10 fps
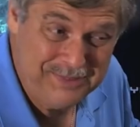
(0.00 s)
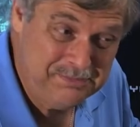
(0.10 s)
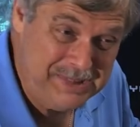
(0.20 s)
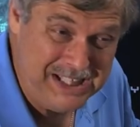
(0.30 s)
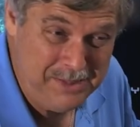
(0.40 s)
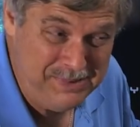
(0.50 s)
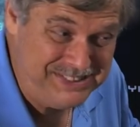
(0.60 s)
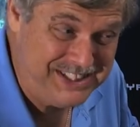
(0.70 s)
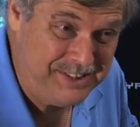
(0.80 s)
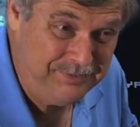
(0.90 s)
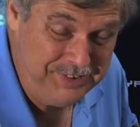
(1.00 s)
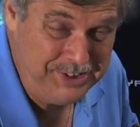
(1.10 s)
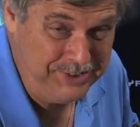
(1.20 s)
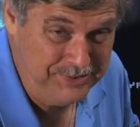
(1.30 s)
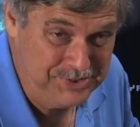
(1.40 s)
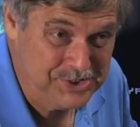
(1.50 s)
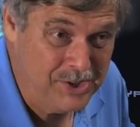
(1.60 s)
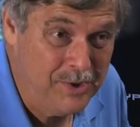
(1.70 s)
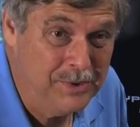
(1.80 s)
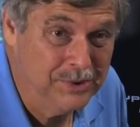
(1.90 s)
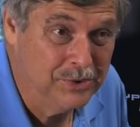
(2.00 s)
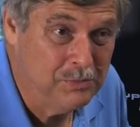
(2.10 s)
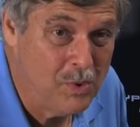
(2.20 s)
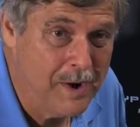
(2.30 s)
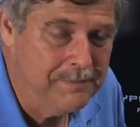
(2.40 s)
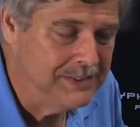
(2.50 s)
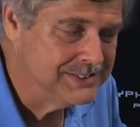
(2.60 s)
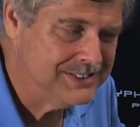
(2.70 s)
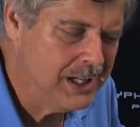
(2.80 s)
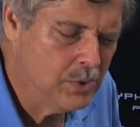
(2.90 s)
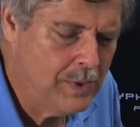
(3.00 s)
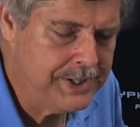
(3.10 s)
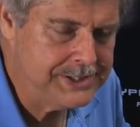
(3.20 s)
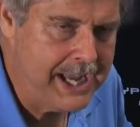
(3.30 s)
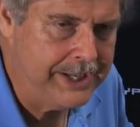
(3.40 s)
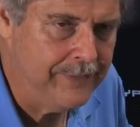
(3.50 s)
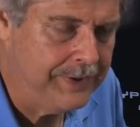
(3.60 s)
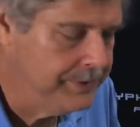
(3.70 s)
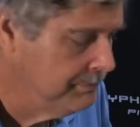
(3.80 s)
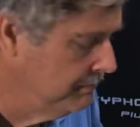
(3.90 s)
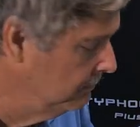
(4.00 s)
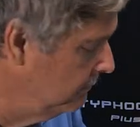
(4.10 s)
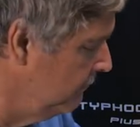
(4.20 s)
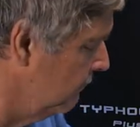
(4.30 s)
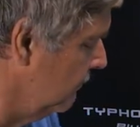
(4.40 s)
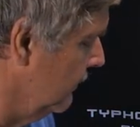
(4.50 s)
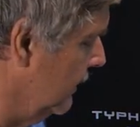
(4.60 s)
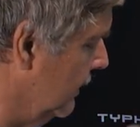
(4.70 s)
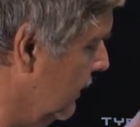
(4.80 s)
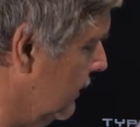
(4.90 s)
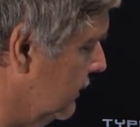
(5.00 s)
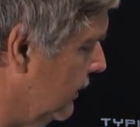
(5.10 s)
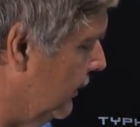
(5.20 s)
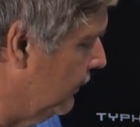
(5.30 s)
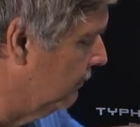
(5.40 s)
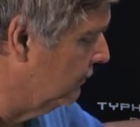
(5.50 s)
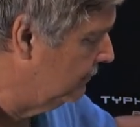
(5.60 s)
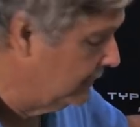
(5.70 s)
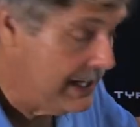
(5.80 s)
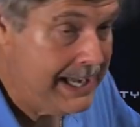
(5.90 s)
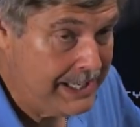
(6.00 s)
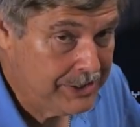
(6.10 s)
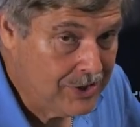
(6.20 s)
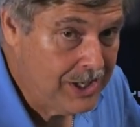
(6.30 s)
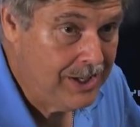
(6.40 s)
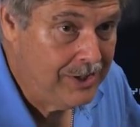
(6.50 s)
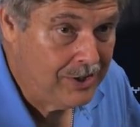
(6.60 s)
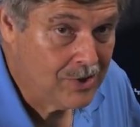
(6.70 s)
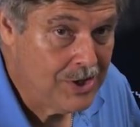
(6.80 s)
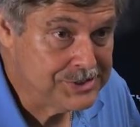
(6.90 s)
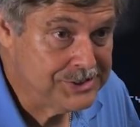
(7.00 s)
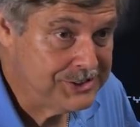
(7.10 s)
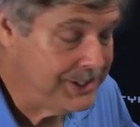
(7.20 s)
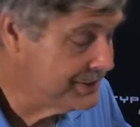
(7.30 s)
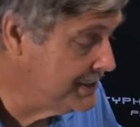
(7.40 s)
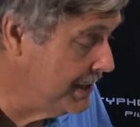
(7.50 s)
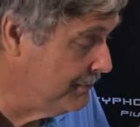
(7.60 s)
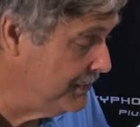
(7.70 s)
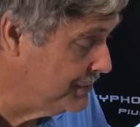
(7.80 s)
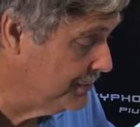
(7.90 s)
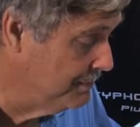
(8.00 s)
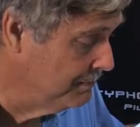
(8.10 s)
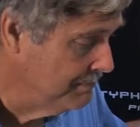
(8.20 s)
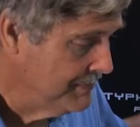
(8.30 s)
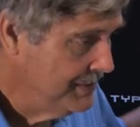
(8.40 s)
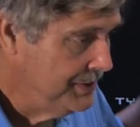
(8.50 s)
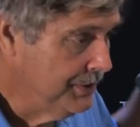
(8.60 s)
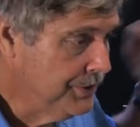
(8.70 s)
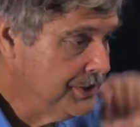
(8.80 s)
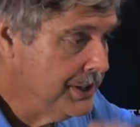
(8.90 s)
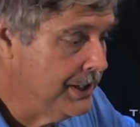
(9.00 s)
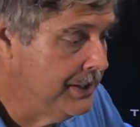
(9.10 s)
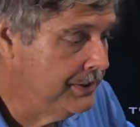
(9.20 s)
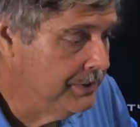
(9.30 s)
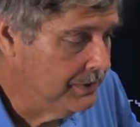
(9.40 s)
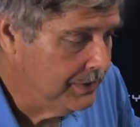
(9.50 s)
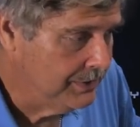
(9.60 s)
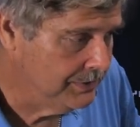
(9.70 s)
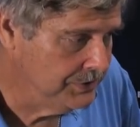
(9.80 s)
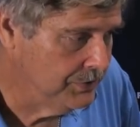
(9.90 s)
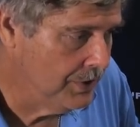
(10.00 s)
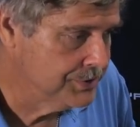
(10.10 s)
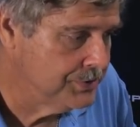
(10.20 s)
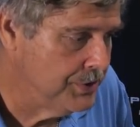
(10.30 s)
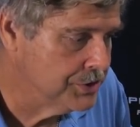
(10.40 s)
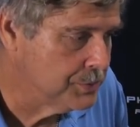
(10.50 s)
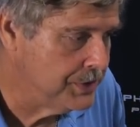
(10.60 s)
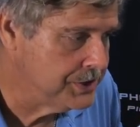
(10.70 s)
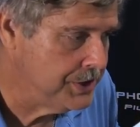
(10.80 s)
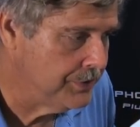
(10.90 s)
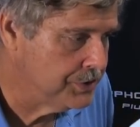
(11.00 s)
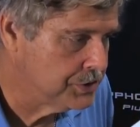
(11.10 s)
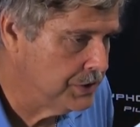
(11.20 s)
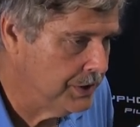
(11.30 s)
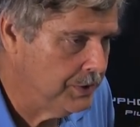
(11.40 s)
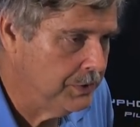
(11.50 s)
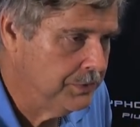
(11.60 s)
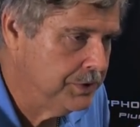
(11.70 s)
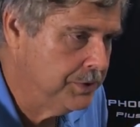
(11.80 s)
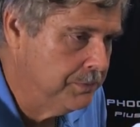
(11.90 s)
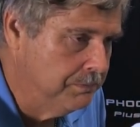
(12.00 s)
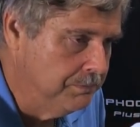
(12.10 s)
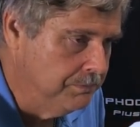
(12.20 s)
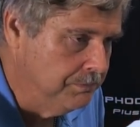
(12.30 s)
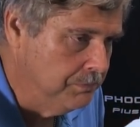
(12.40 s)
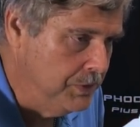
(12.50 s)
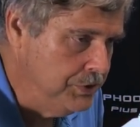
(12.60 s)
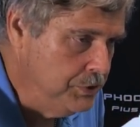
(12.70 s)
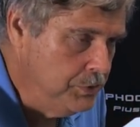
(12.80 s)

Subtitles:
him maybe 10 feet of you or so, a little more. It's not quite as accurate. So, and I had a cause to test that feature. The other thing you also notice with this here is when